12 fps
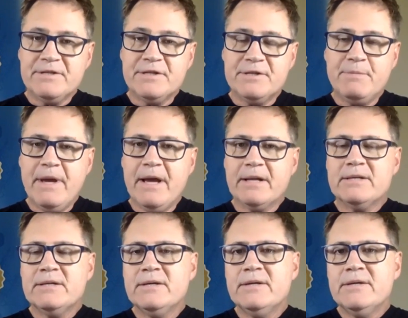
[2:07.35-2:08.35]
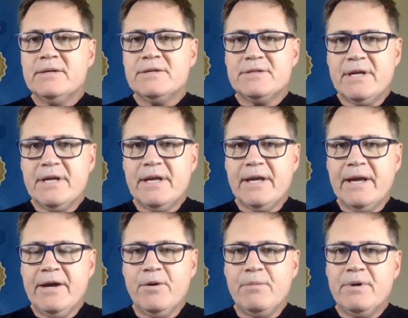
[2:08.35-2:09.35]
I suspect,
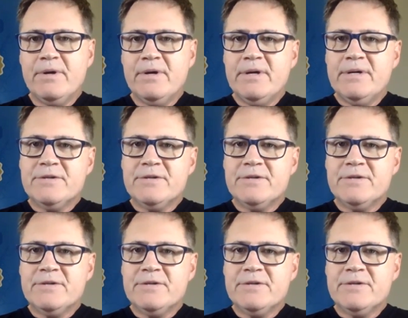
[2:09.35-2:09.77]
seeking help.